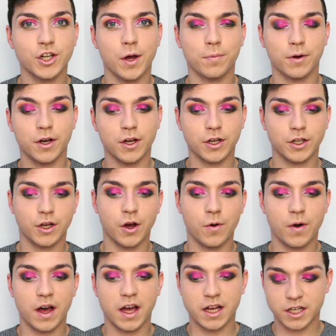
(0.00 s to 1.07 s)
I'm going to go
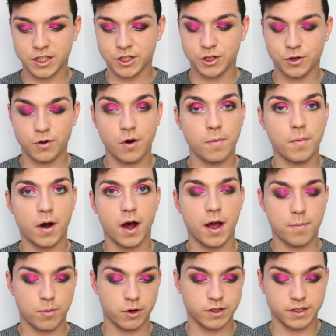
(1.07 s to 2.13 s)
and do my
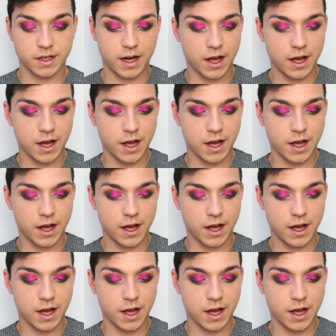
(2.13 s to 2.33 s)
bronzer